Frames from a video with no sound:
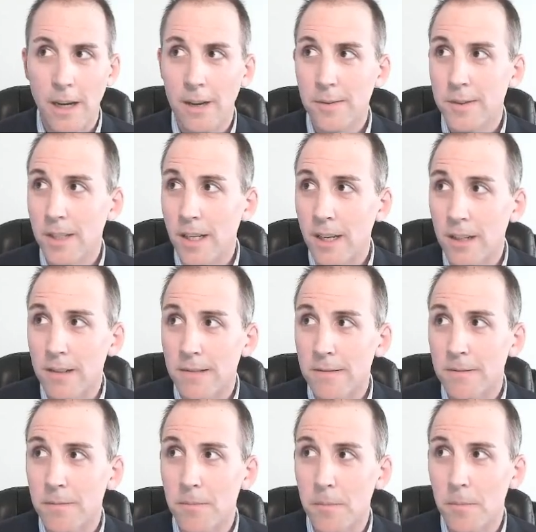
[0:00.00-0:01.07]
I've seen
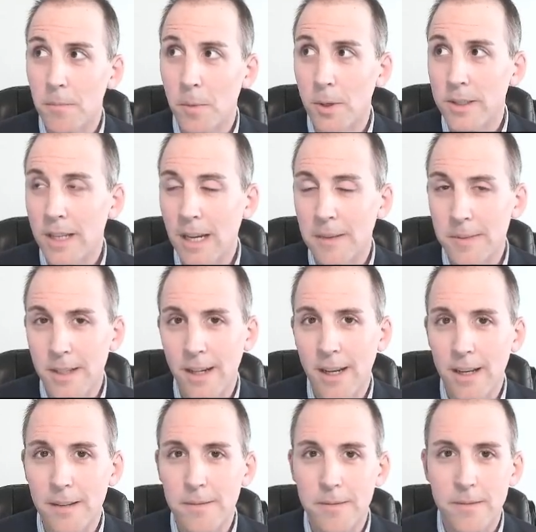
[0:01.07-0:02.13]
more times than
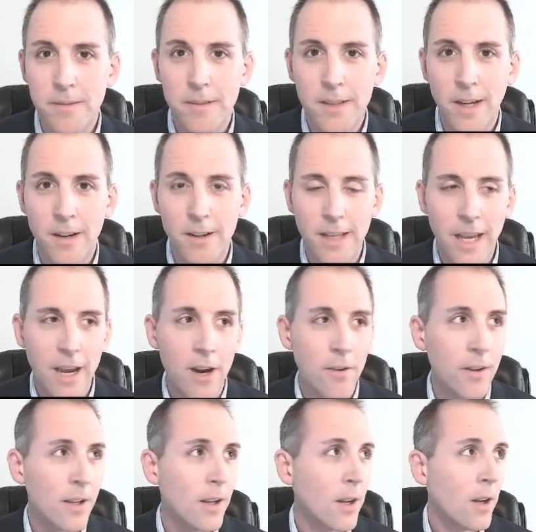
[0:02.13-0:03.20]
I care to
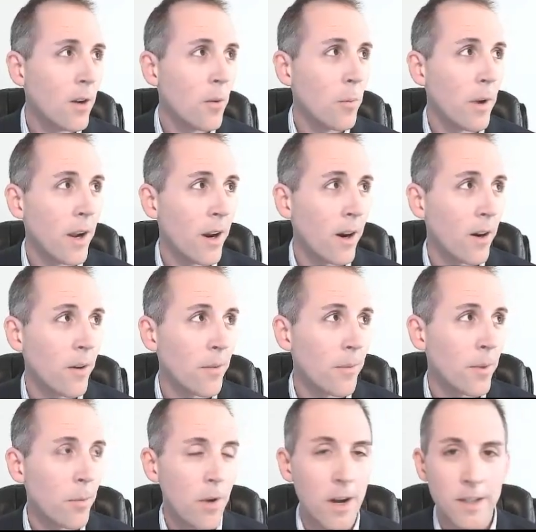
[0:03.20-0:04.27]
count where
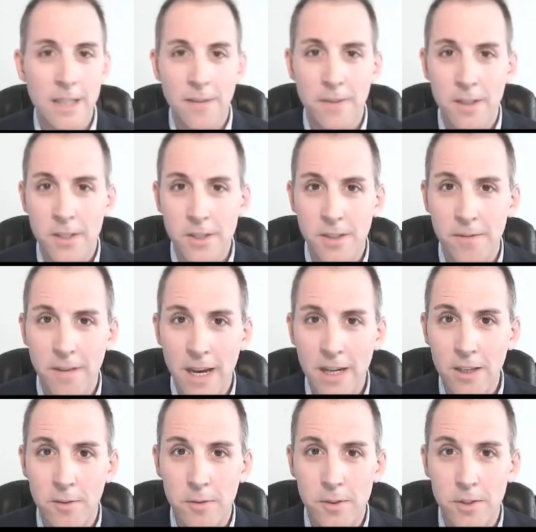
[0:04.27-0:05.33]
the wrong definition of
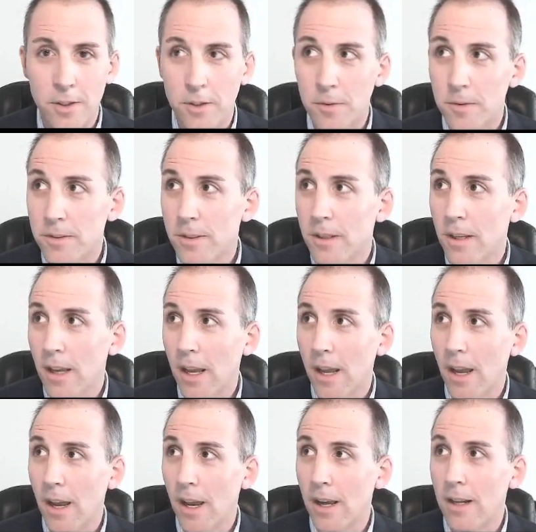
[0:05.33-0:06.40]
value is used.
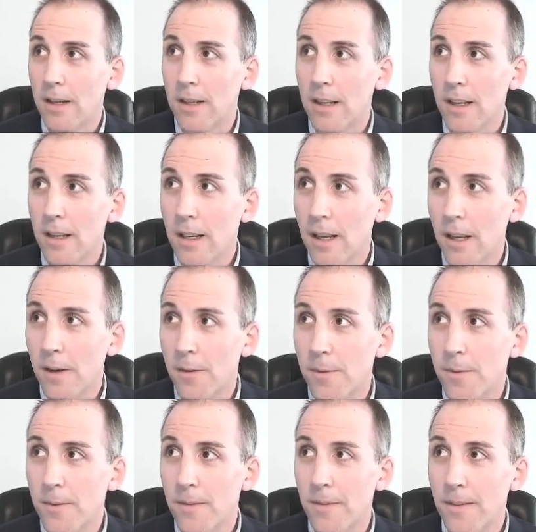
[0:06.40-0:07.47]
And
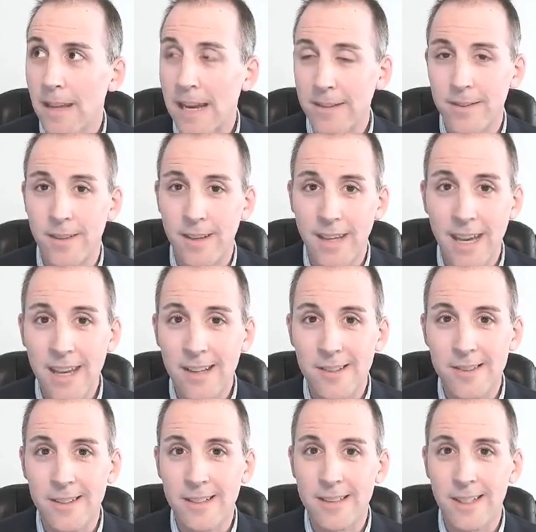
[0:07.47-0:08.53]
if that's the
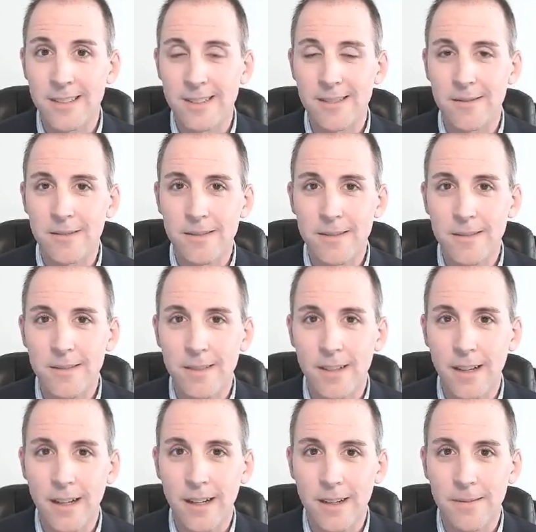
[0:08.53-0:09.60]
case, it doesn't,
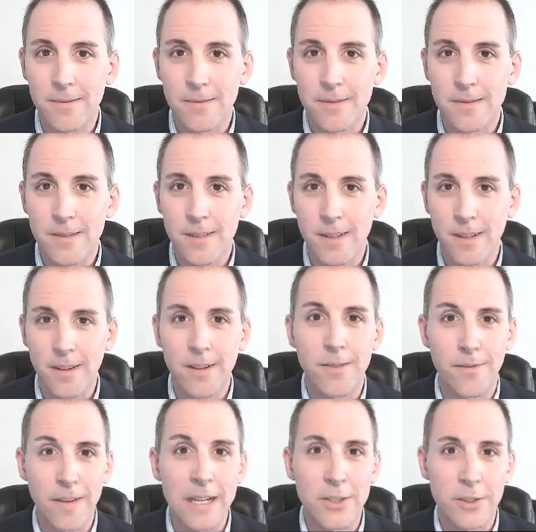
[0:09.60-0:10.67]
it
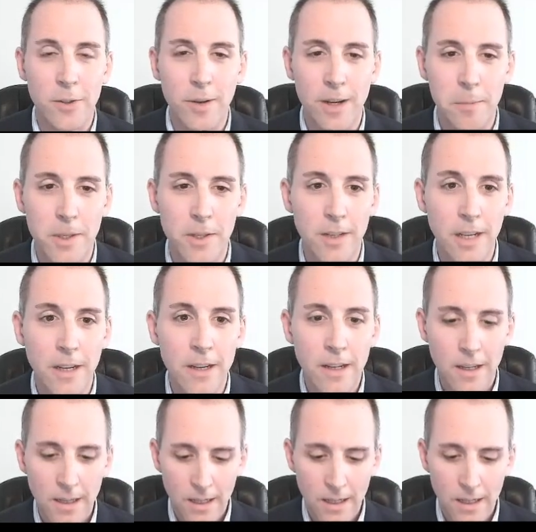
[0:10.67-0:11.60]
affects your credibility.